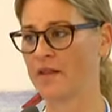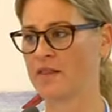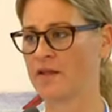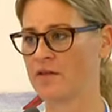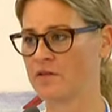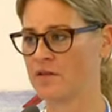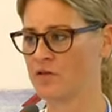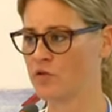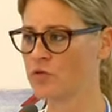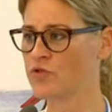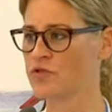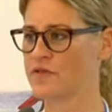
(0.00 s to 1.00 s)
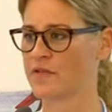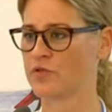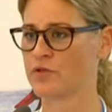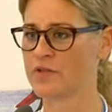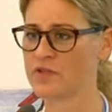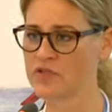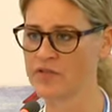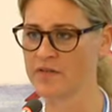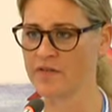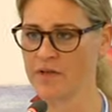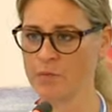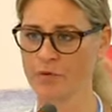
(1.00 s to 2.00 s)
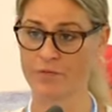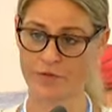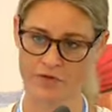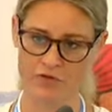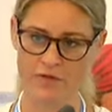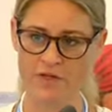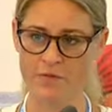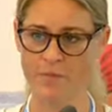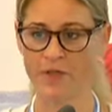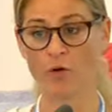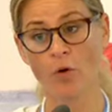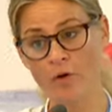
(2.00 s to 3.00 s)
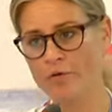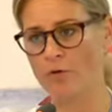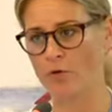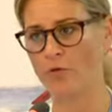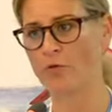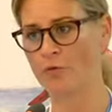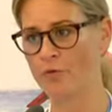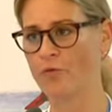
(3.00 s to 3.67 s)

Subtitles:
at the institutions that traditionally deal with fisheries, but also